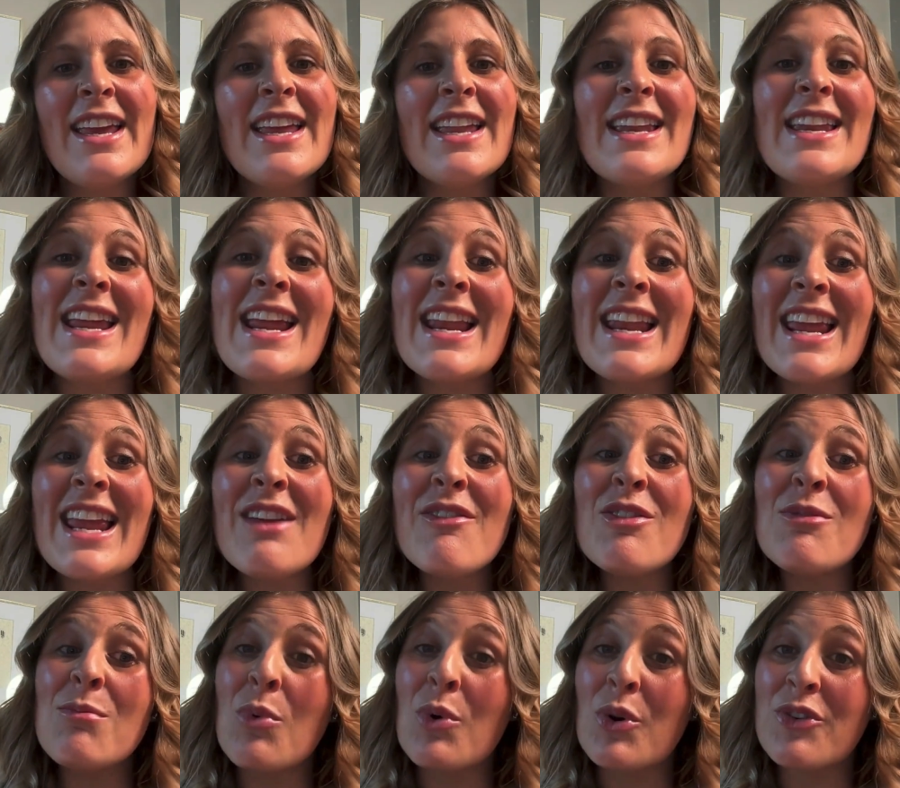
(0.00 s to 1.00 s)
Need even
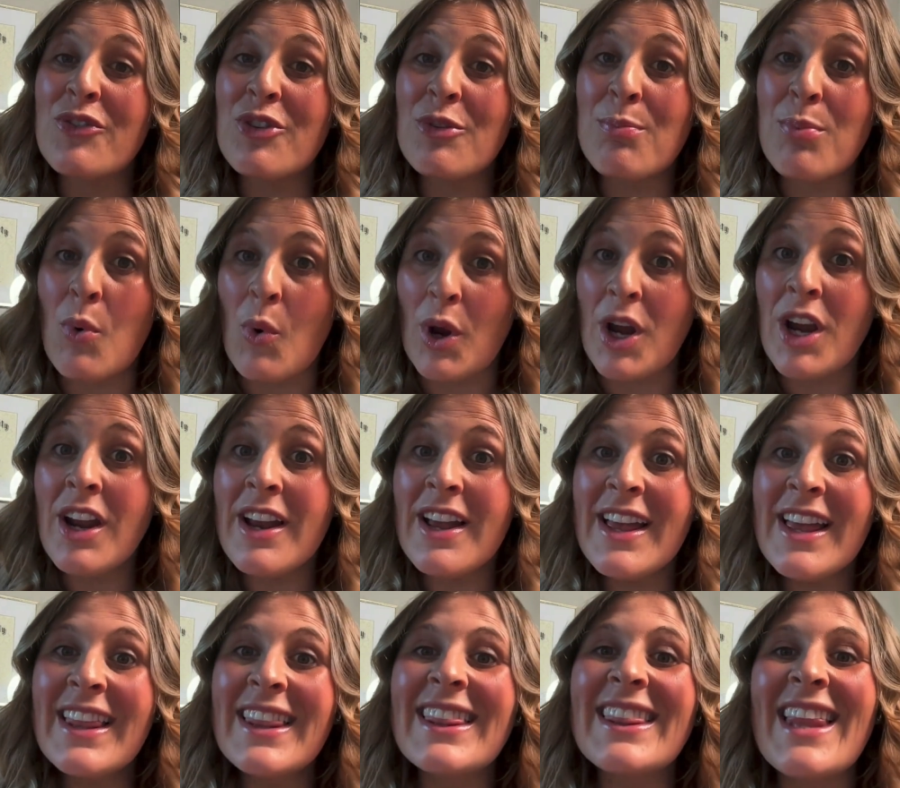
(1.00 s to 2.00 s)
more support?
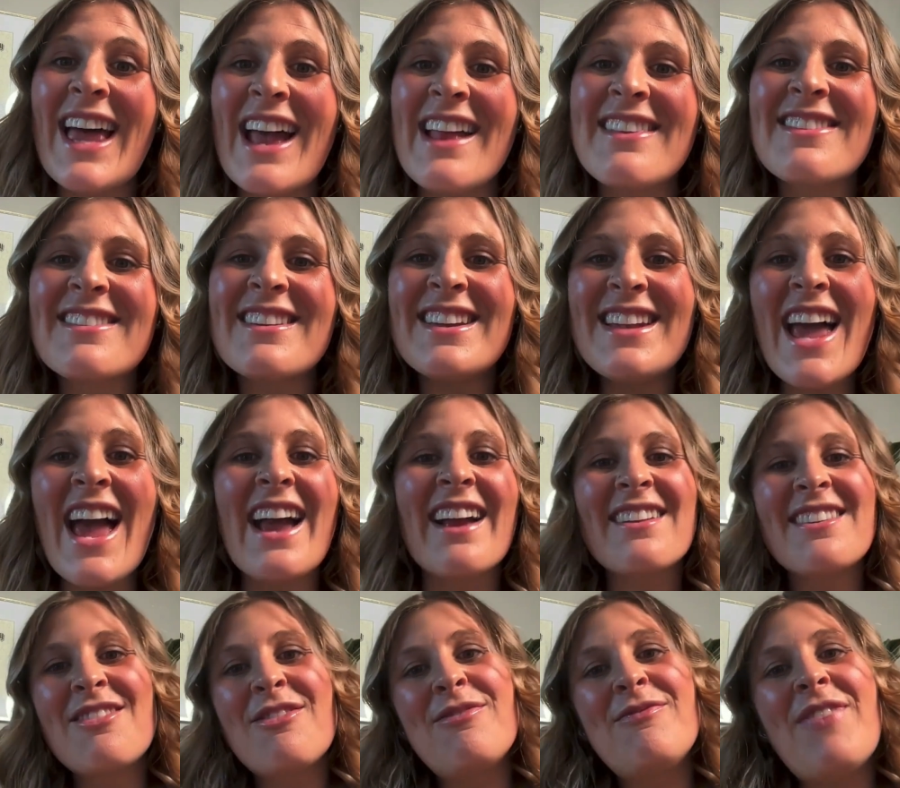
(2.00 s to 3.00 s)
Let's
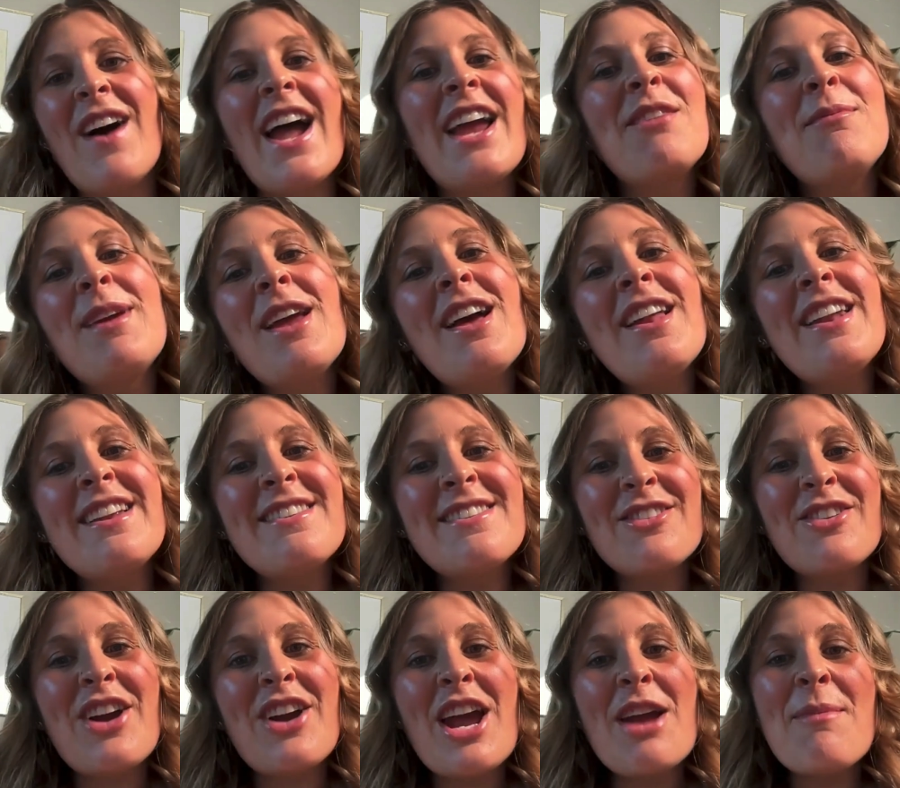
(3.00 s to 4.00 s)
connect. Find me on
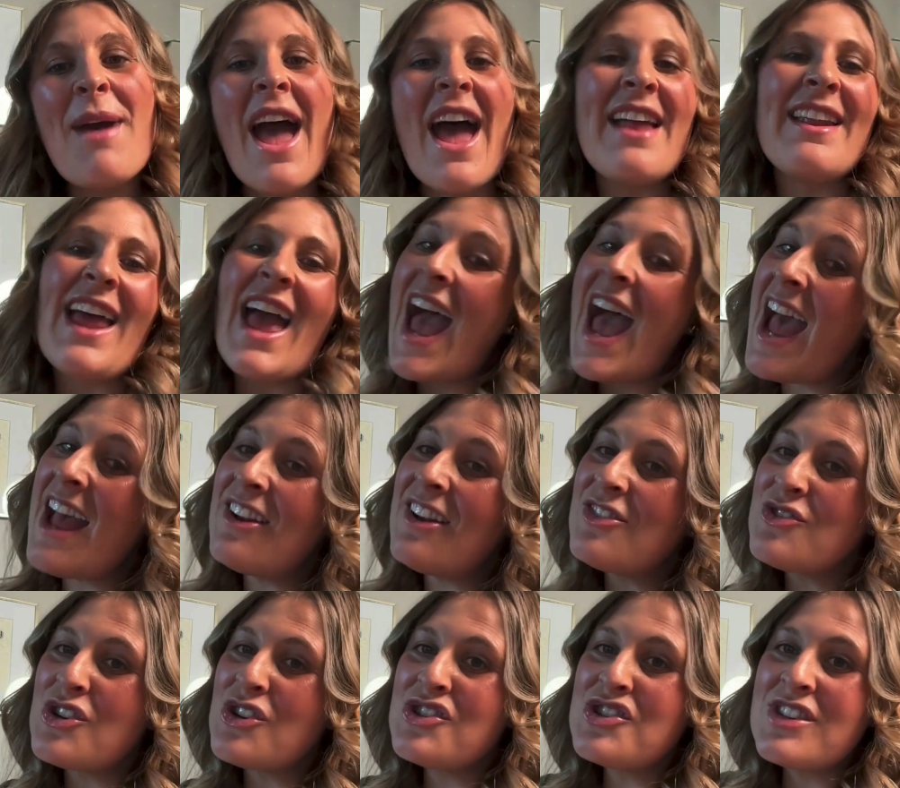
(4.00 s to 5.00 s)
Instagram at
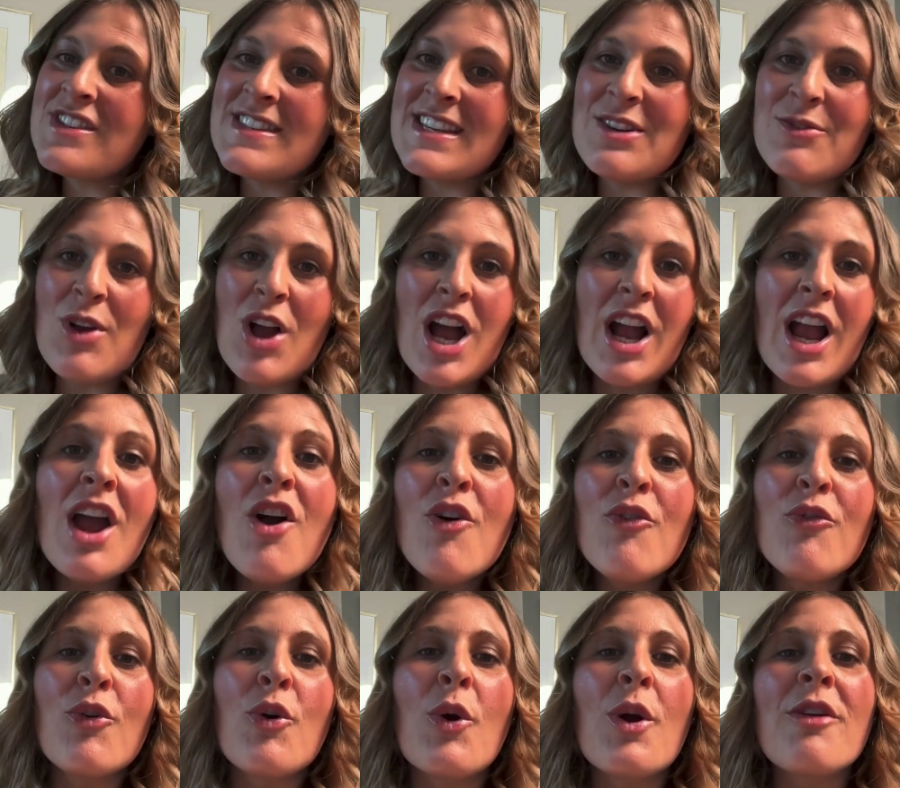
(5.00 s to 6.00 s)
Trisha Zehrung
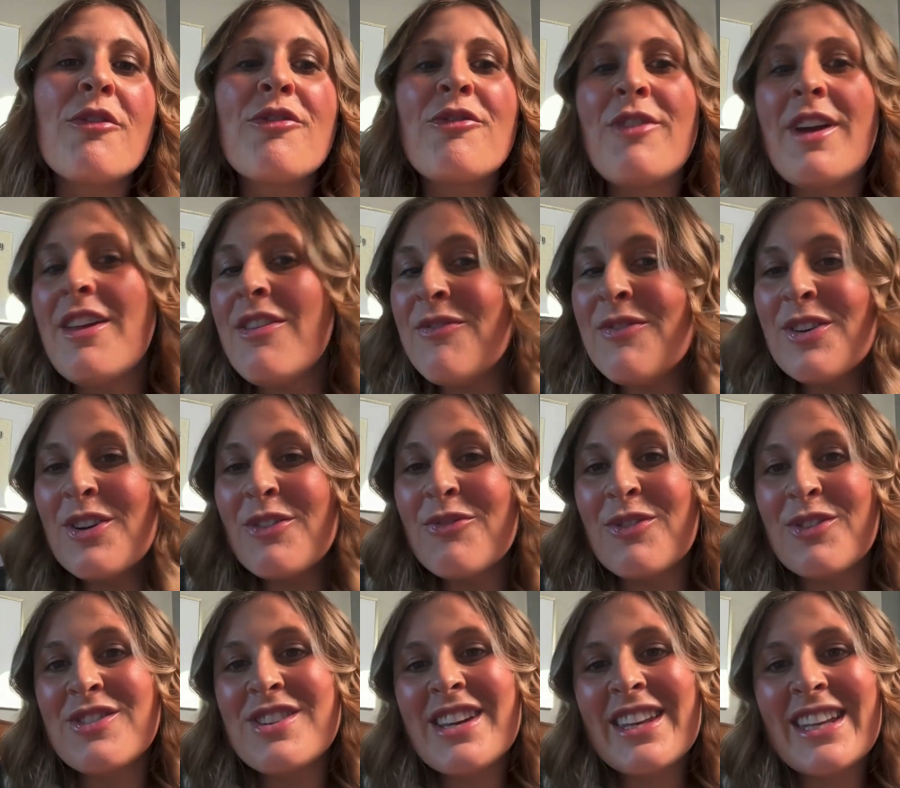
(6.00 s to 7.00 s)
for faith-filled
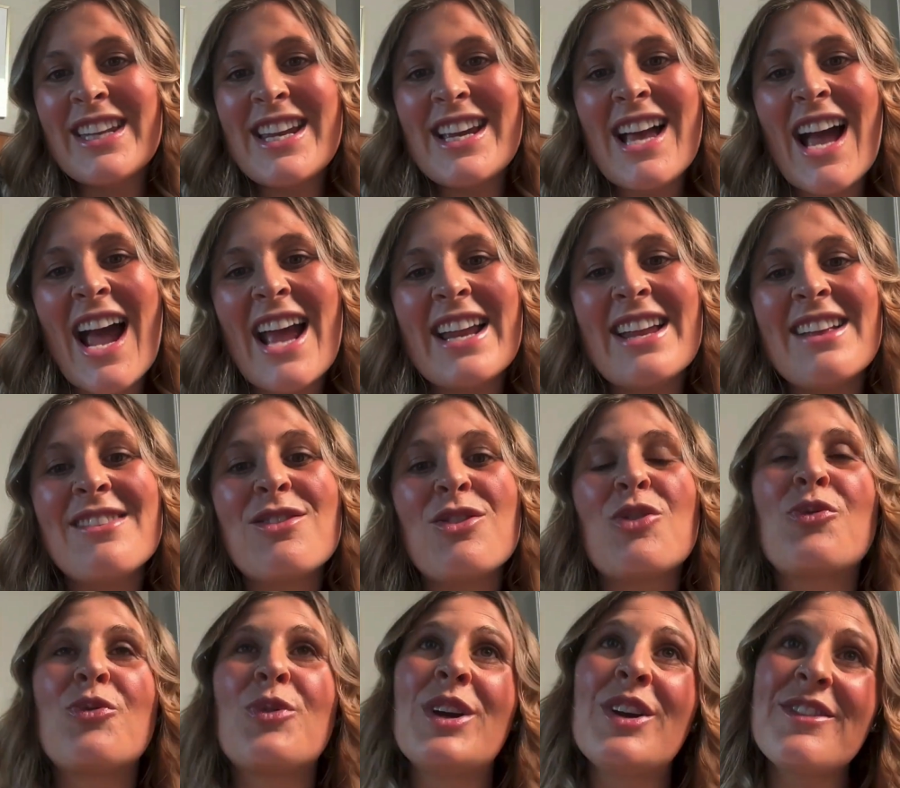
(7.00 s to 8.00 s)
fertility guidance,
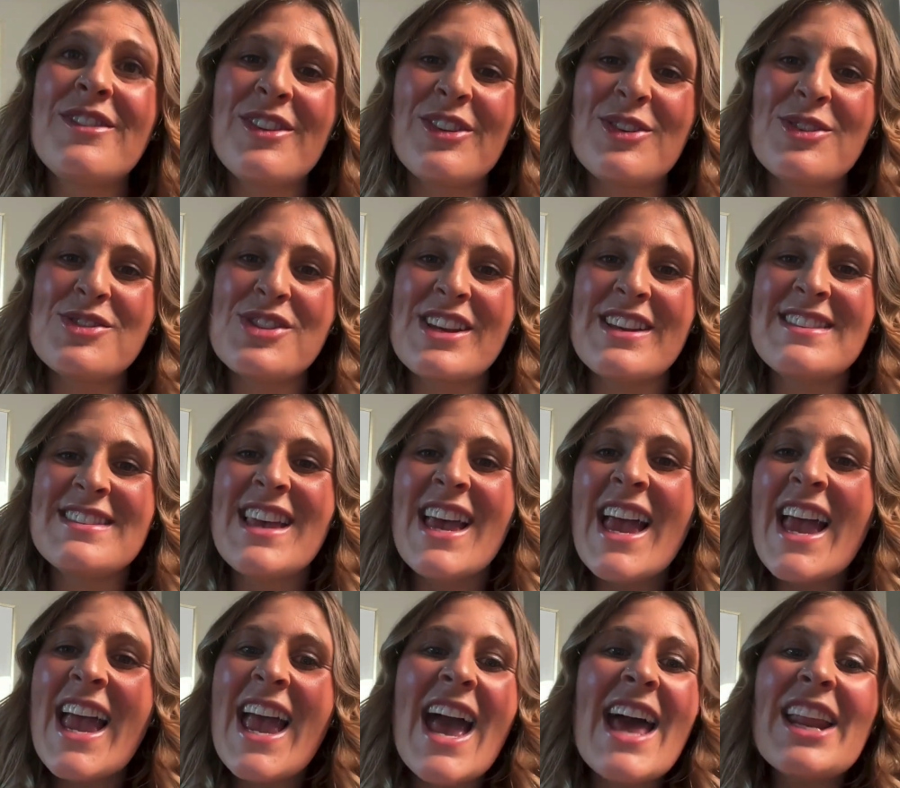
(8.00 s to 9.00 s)
real solutions,
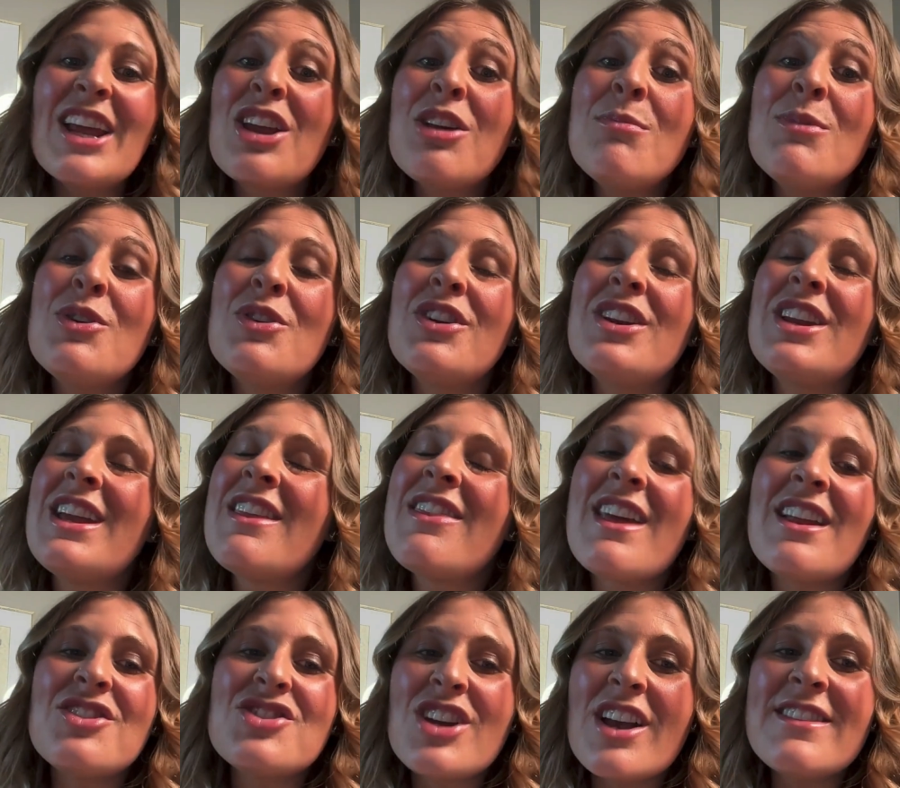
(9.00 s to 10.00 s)
and a community
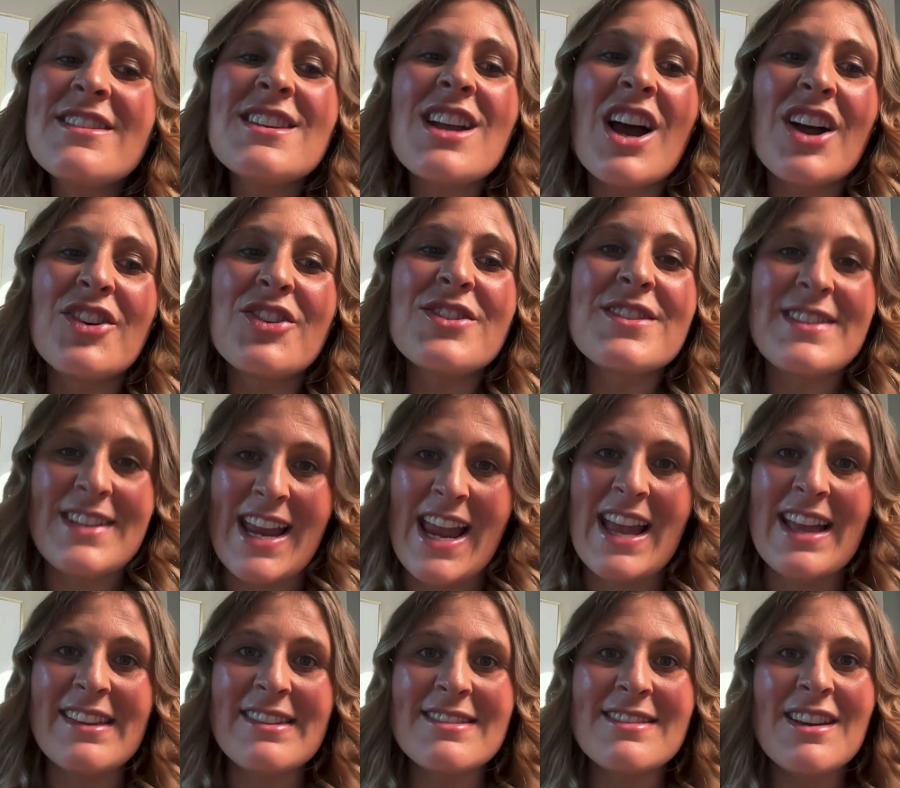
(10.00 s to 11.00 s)
that just
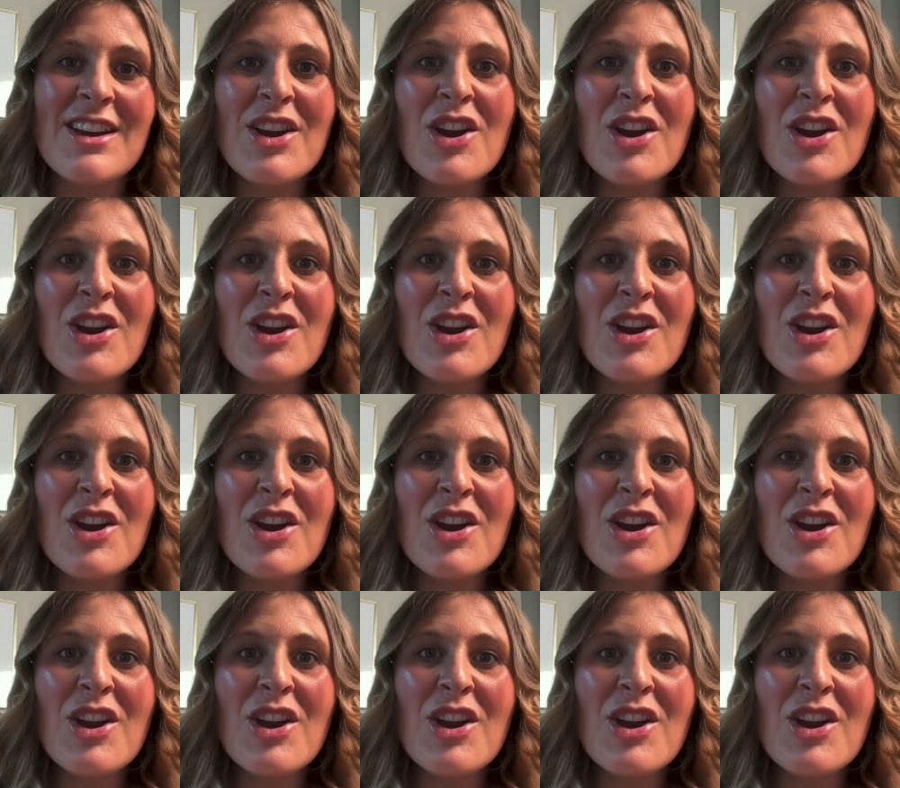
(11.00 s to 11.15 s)
understands.